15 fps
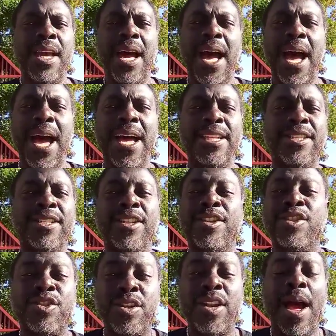
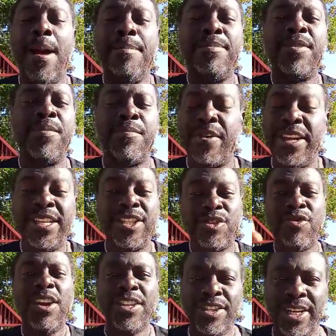to bring
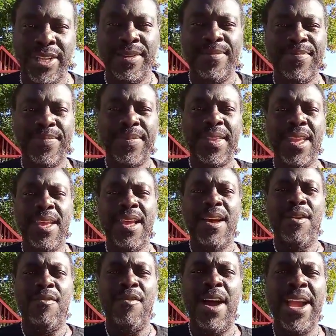destruction,
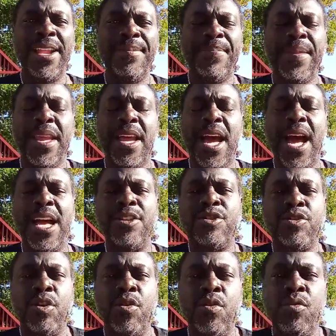right? And
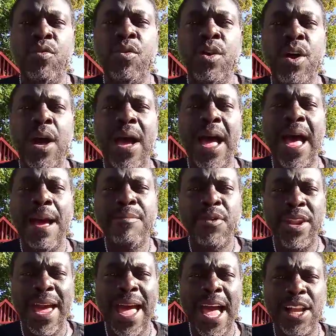so I'm
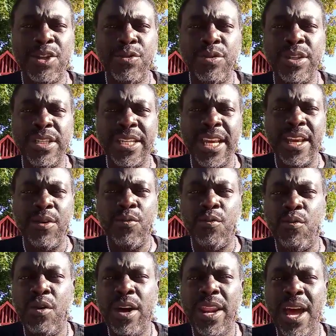going to ask you today,
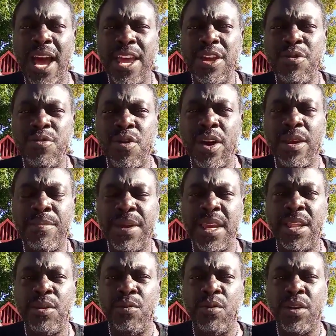what are you going to be
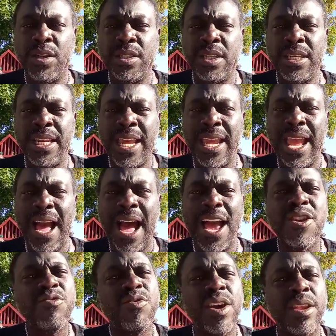in the world today? Are
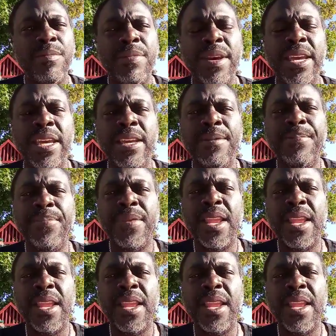you going to be